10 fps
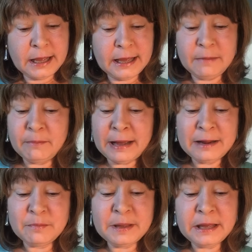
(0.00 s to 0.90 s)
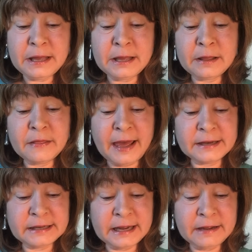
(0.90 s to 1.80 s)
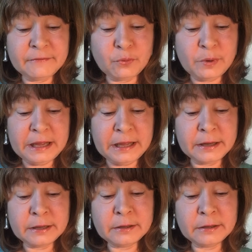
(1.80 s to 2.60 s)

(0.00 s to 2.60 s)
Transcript: It might be that day of the week